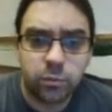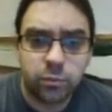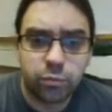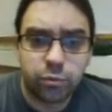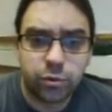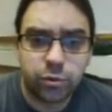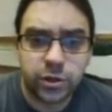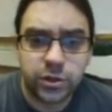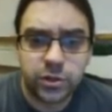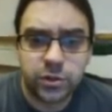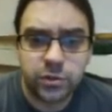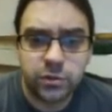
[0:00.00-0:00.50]

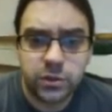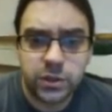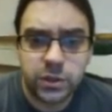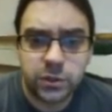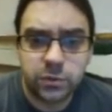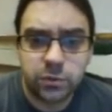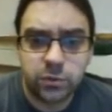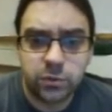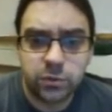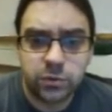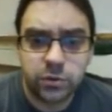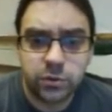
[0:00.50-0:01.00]
Pressure is
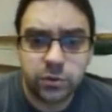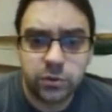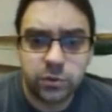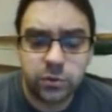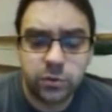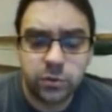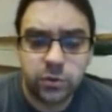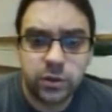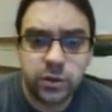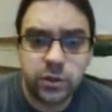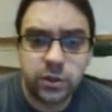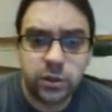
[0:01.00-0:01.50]
equal
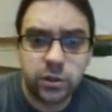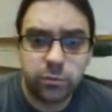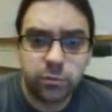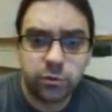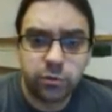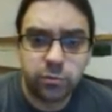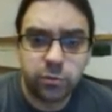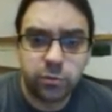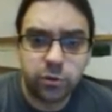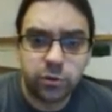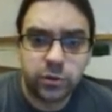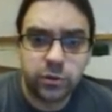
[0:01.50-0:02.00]
to the number
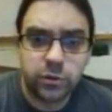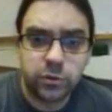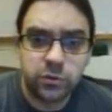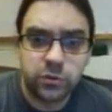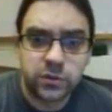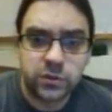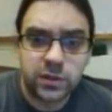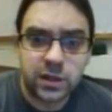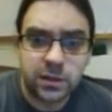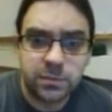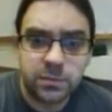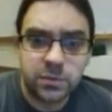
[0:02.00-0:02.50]
of
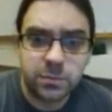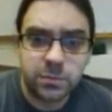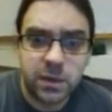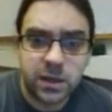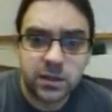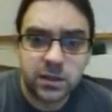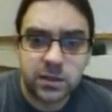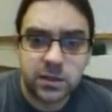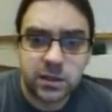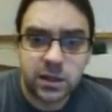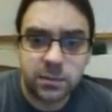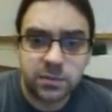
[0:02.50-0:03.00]
molecules times
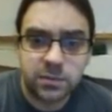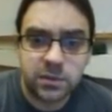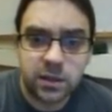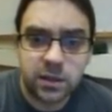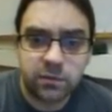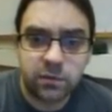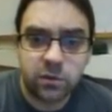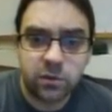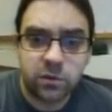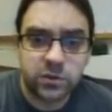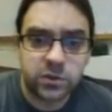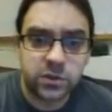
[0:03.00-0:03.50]
mass times
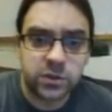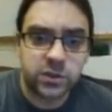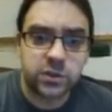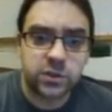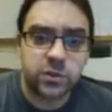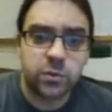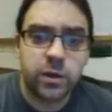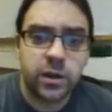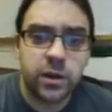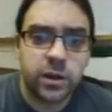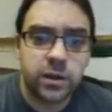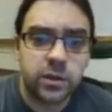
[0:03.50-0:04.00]
that velocity
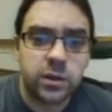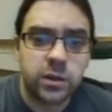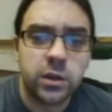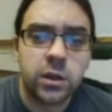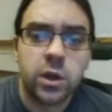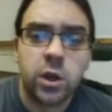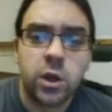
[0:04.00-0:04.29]
squared,